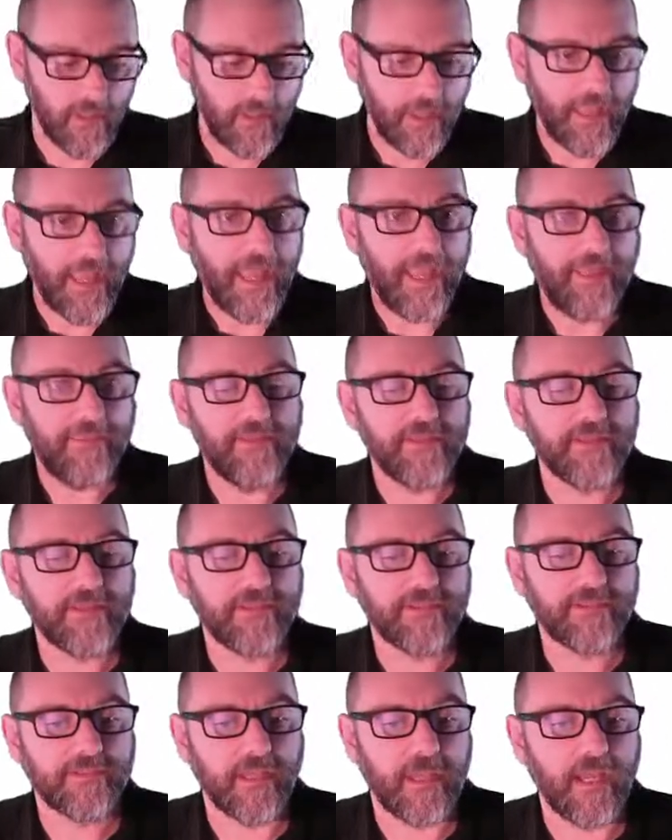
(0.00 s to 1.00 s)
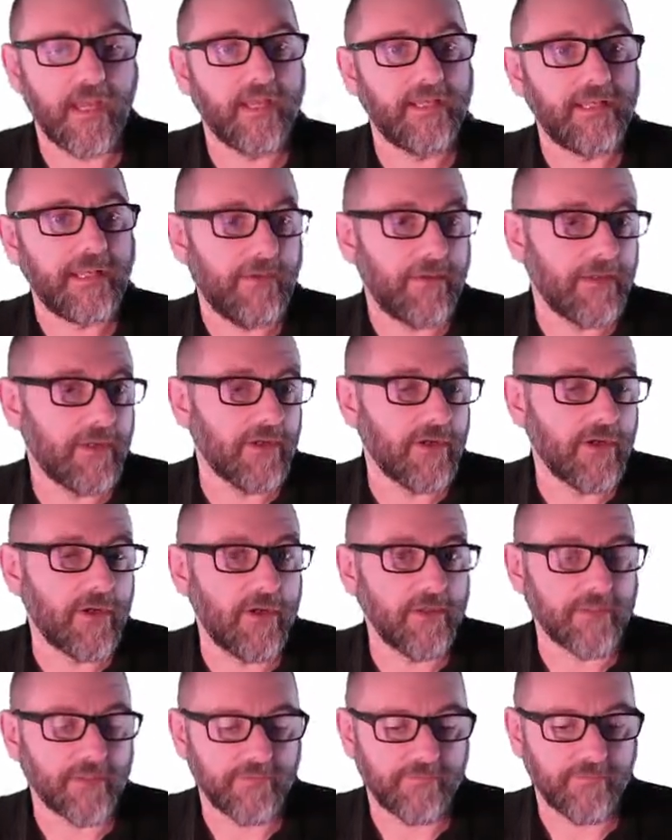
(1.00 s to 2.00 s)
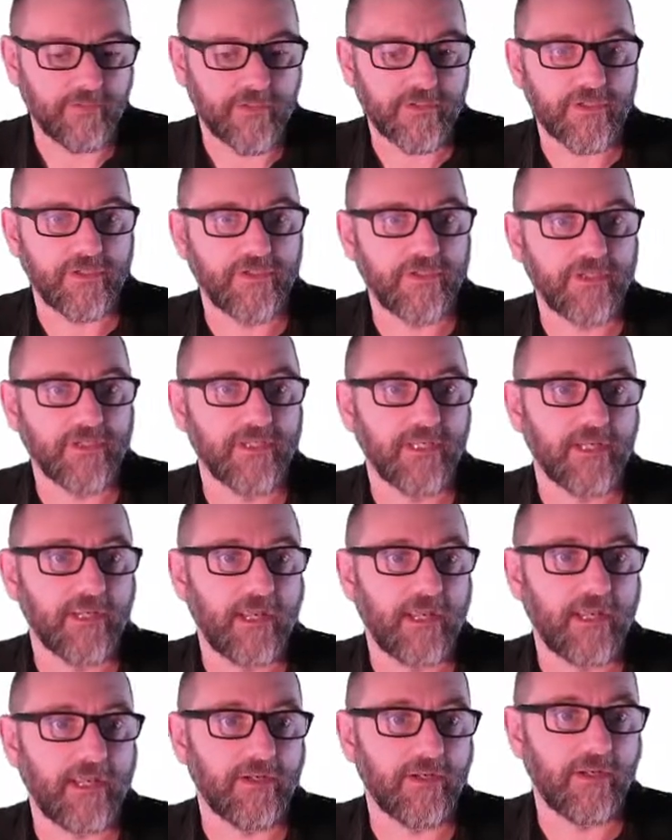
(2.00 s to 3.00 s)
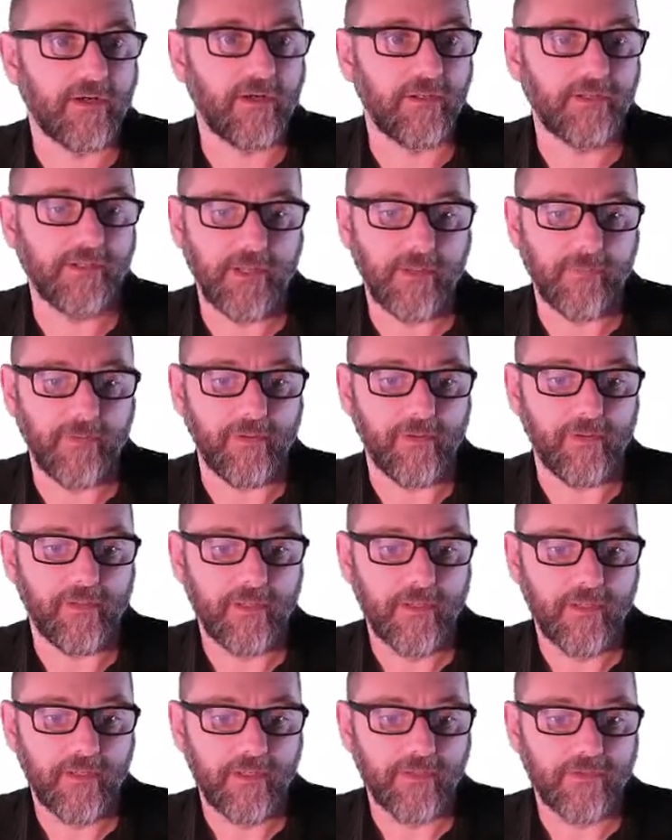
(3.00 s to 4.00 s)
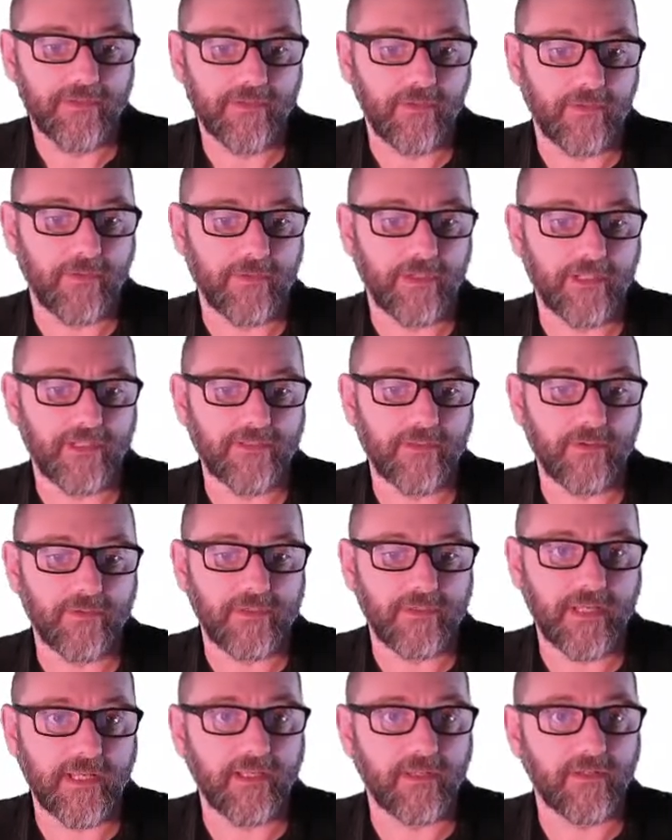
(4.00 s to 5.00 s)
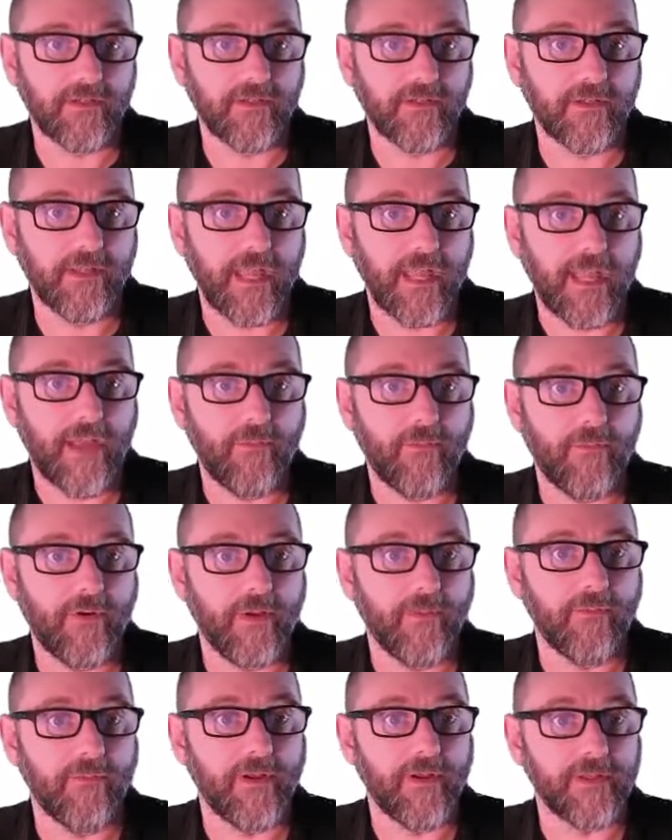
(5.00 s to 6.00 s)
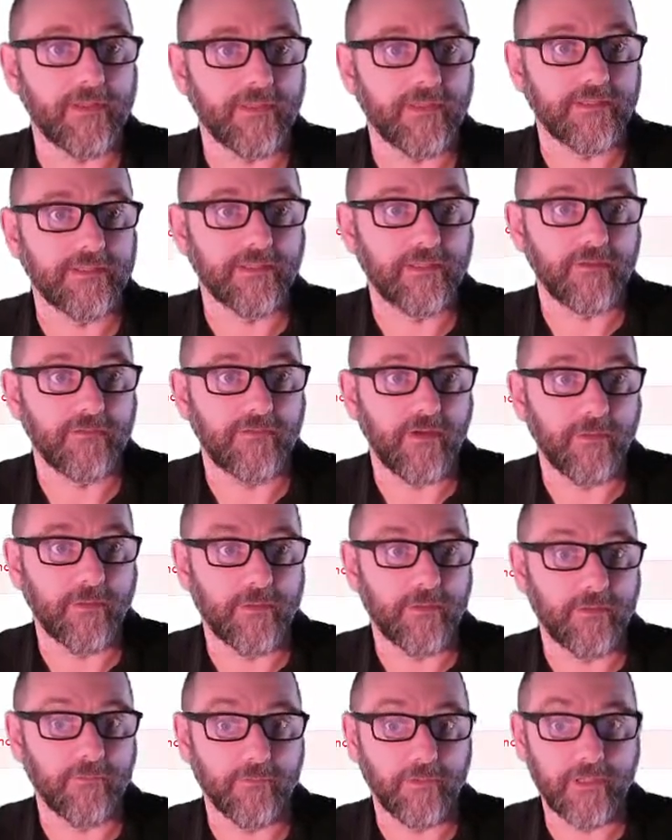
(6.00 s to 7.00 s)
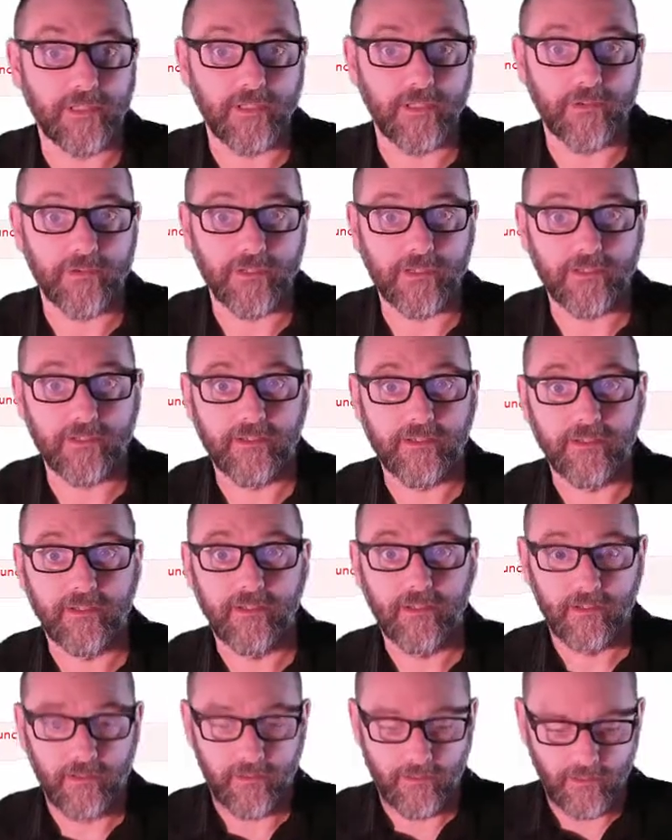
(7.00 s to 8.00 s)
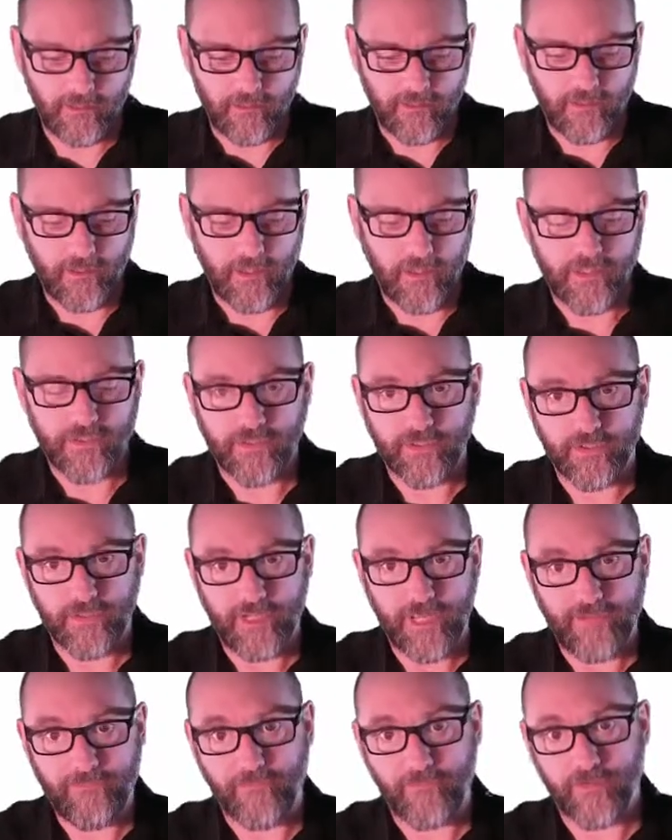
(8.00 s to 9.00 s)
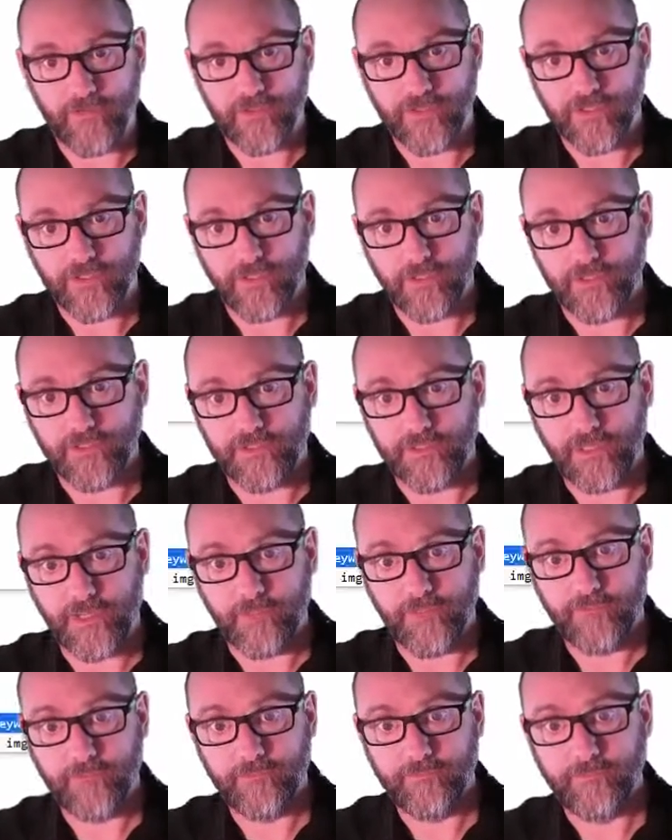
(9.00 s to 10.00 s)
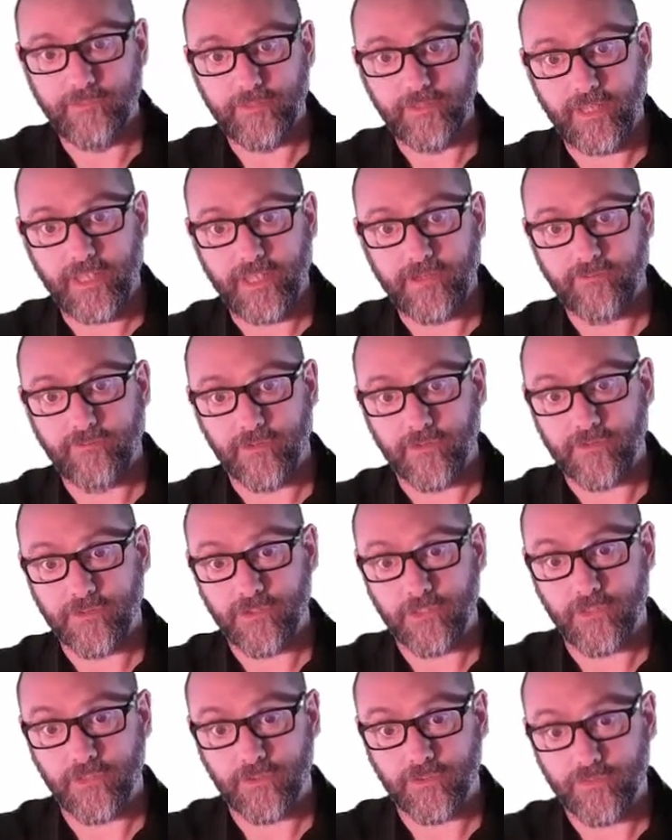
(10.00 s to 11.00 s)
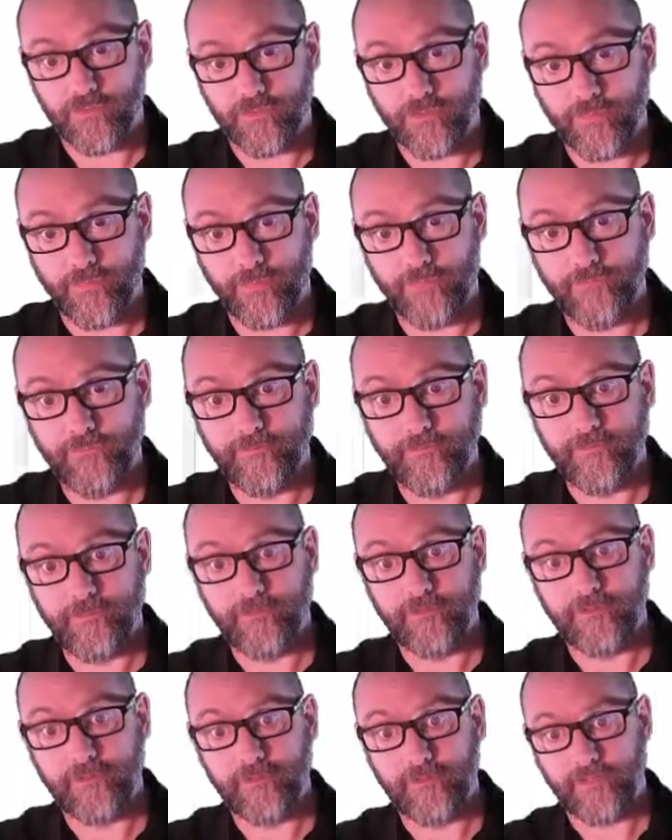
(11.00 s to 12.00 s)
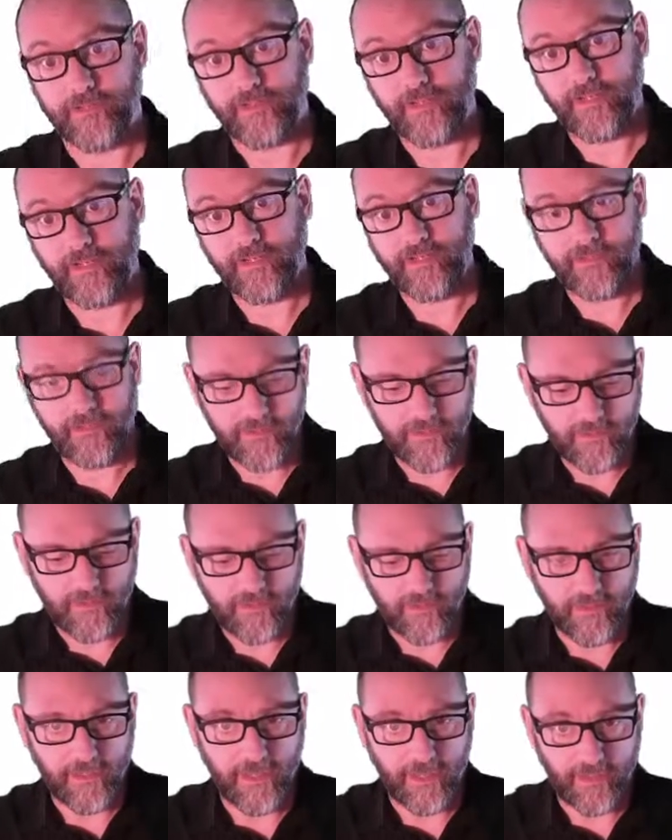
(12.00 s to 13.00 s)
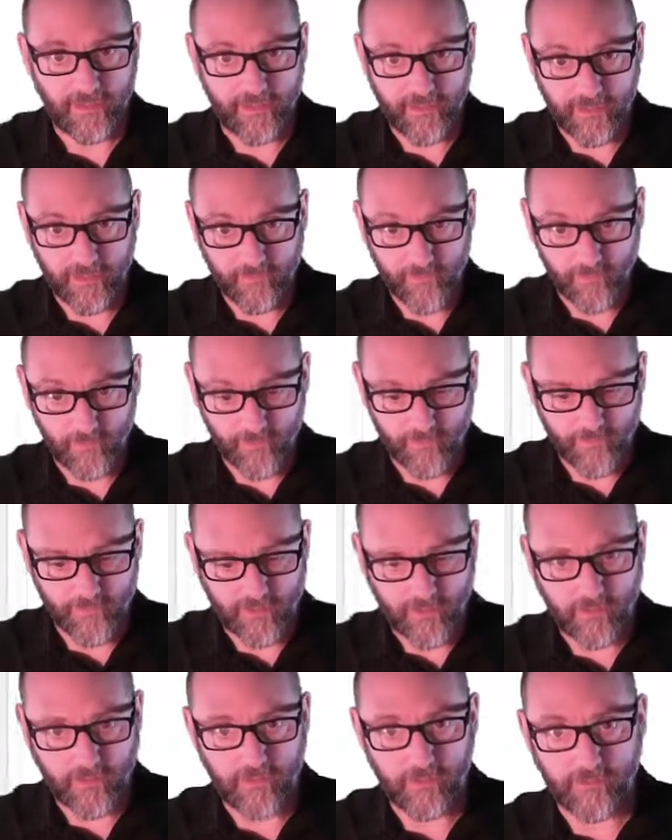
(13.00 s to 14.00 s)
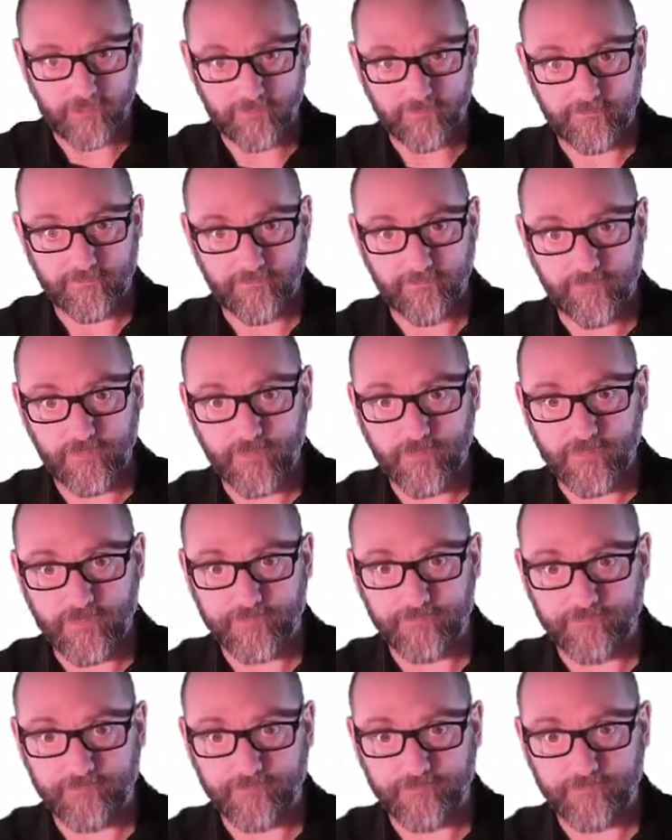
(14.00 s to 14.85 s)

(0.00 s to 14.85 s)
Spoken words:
And this, now I can call this function just like I could call double. So let's go take a look at where I'm running this stuff here. I'm going to reload it. I should have a function called double and a function called triple, like that. And they can both be called. Oops.